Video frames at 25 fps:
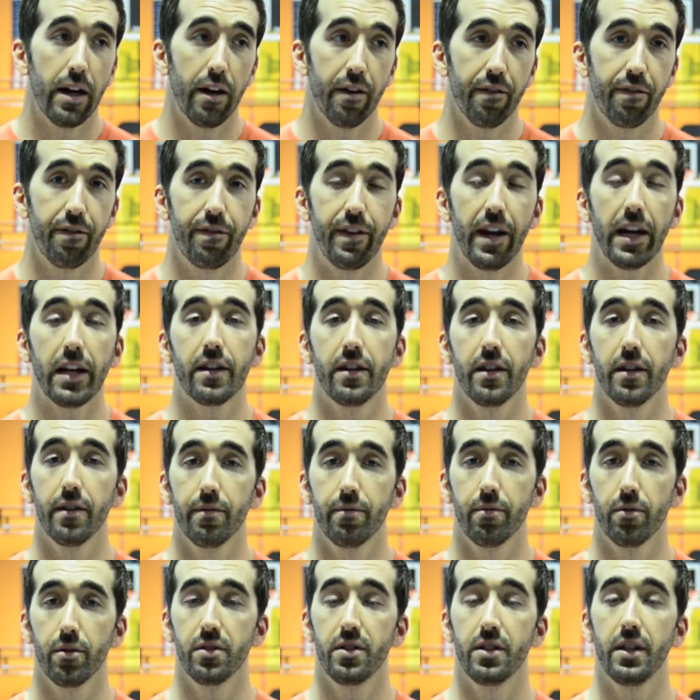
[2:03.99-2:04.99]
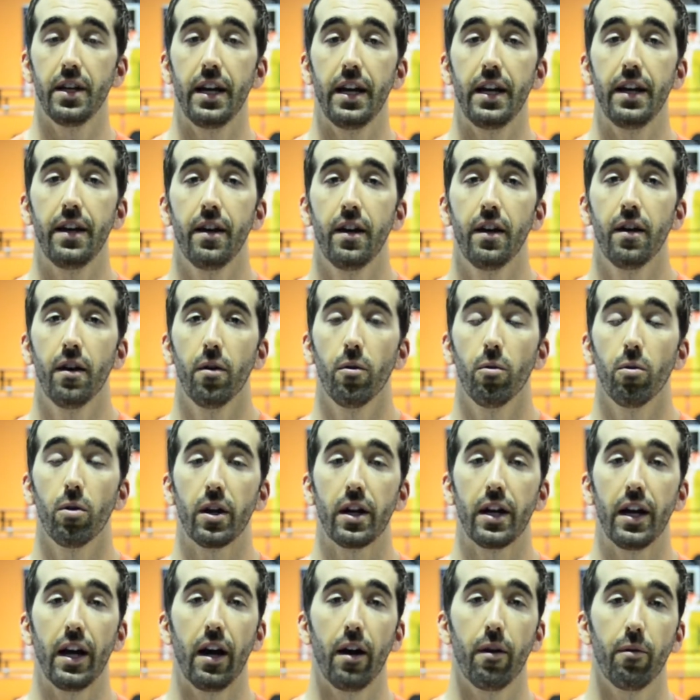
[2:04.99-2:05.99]
effective, we'll say,
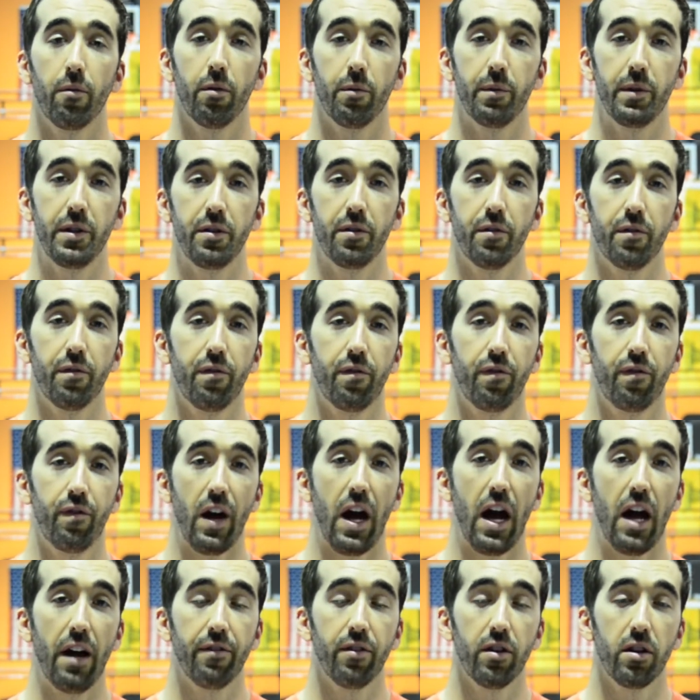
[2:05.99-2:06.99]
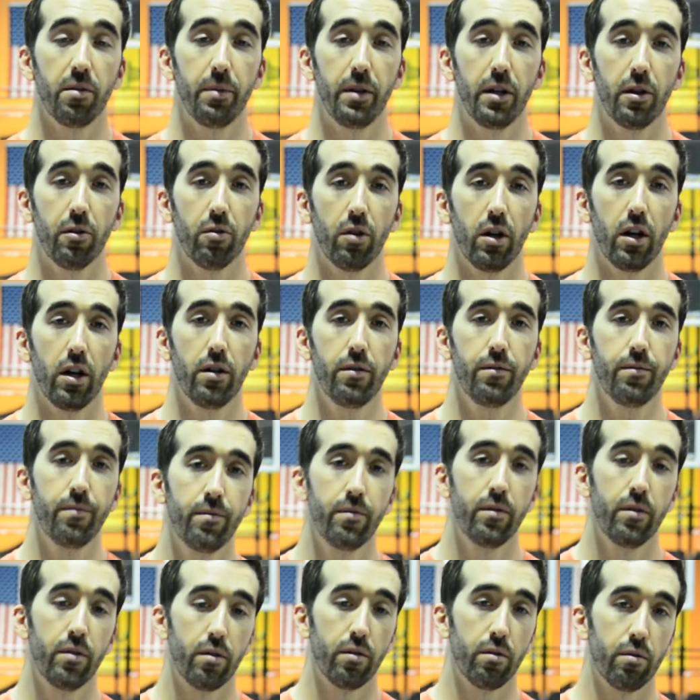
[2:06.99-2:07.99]
workout where we do 500 meter row,
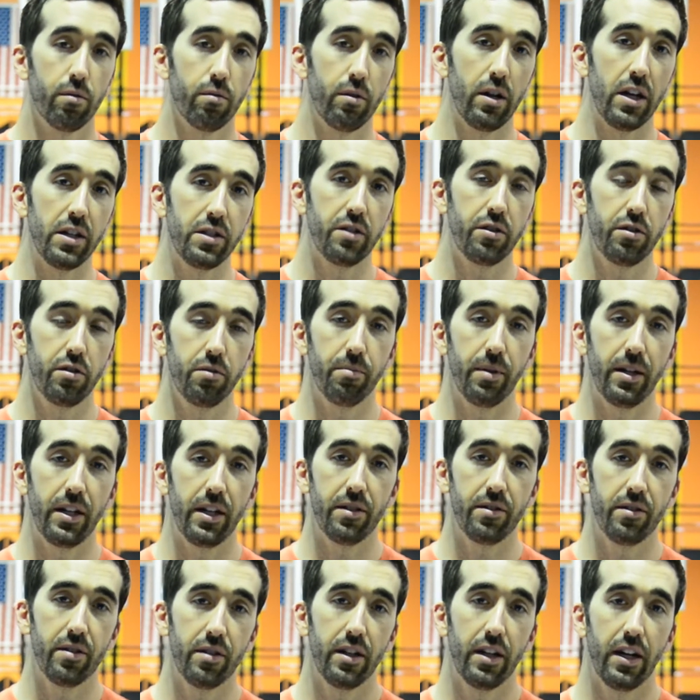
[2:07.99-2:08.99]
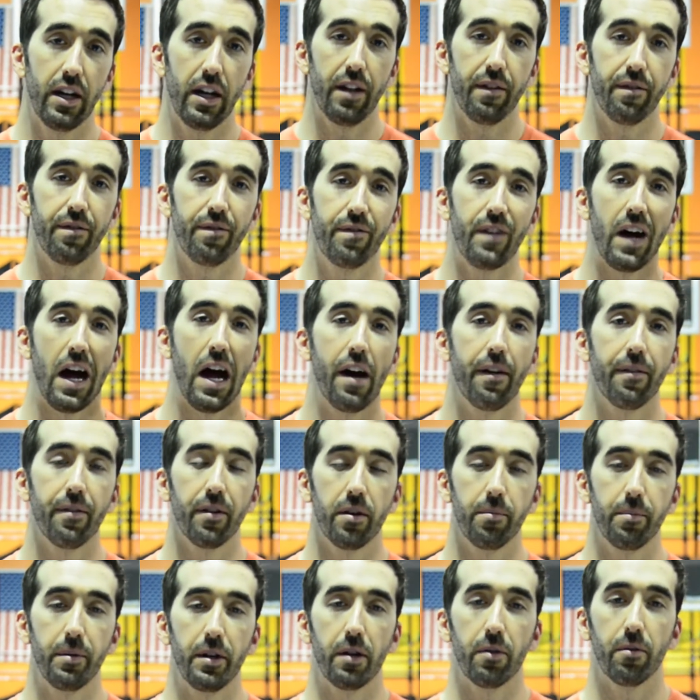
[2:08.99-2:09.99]
rest 2 minutes, and
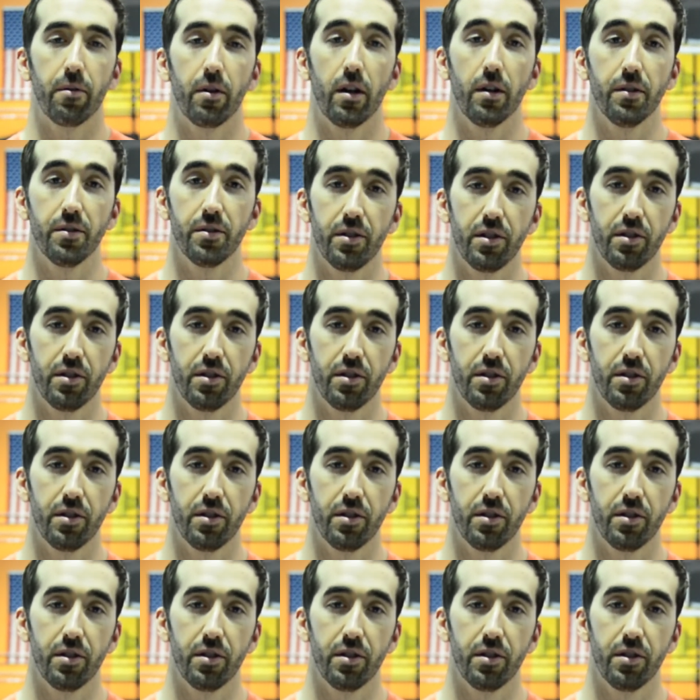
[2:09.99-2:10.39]
500 meter row.